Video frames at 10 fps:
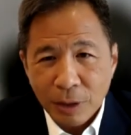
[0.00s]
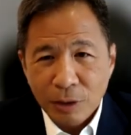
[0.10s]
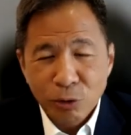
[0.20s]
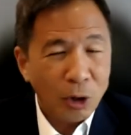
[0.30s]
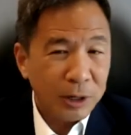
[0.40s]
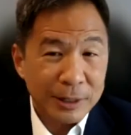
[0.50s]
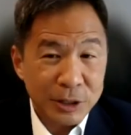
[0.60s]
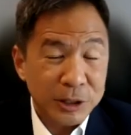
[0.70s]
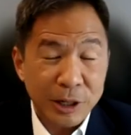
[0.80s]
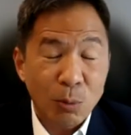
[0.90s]
not
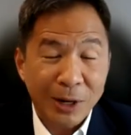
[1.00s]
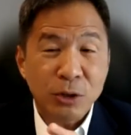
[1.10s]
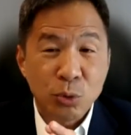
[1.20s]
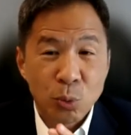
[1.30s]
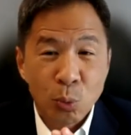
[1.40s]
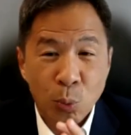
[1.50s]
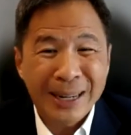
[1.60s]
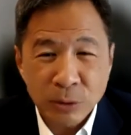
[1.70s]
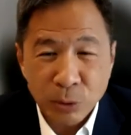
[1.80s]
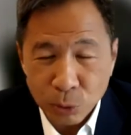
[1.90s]
necessarily what you
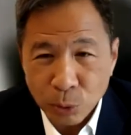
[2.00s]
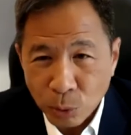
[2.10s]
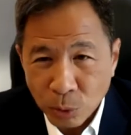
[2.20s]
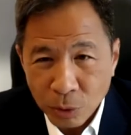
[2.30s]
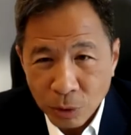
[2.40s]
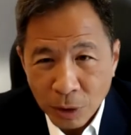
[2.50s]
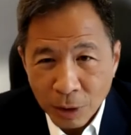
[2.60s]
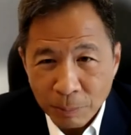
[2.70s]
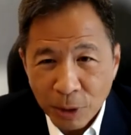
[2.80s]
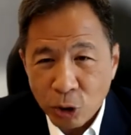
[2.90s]
want to do,
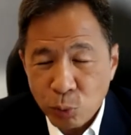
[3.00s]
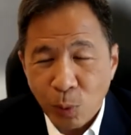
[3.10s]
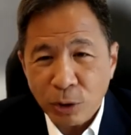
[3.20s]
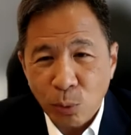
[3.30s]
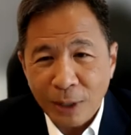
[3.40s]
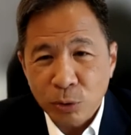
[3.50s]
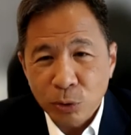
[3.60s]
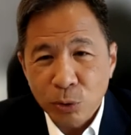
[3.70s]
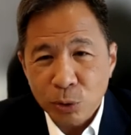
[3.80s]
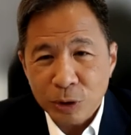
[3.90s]
because what you want to
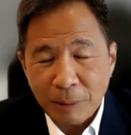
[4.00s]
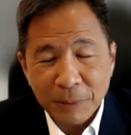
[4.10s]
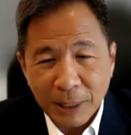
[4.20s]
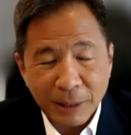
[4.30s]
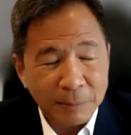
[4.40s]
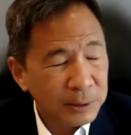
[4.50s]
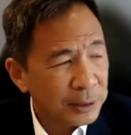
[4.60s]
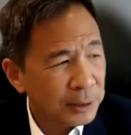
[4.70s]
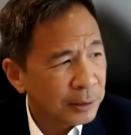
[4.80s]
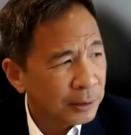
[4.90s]
do sometimes